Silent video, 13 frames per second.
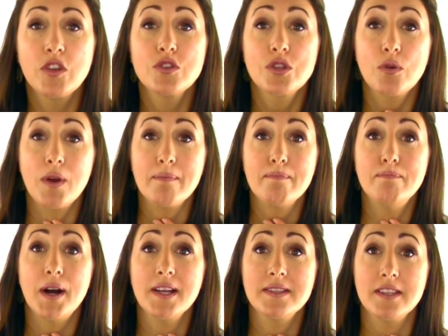So
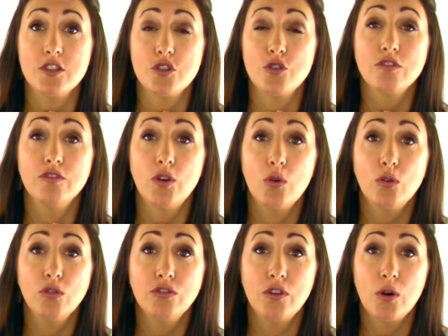it buzzes, your
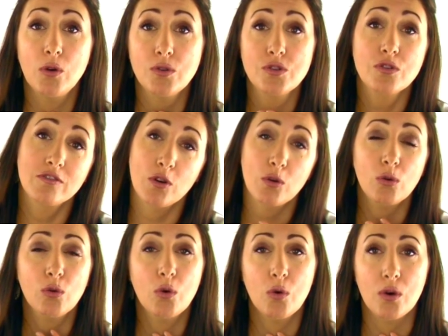vocal folds or
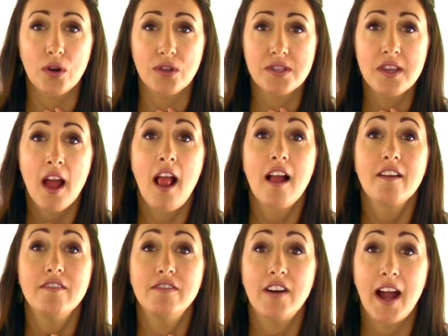vocal cords
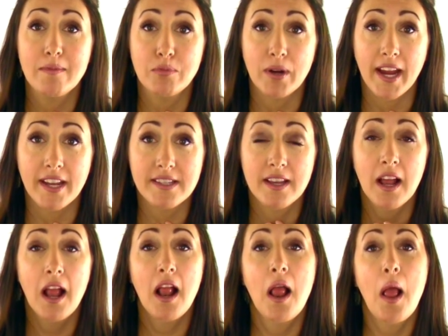vibrate.
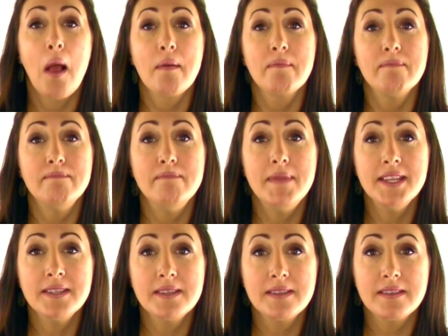
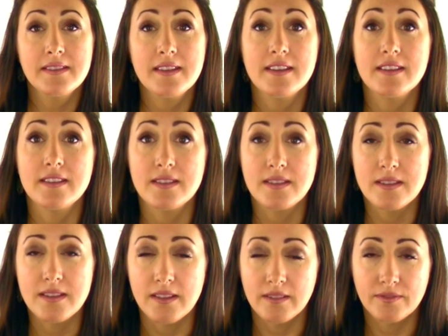
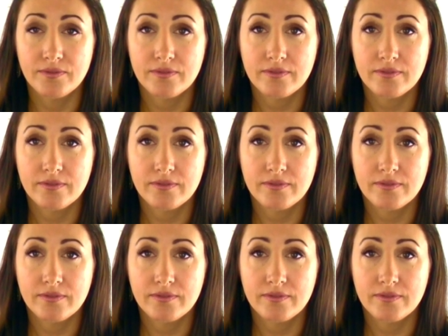Mrs.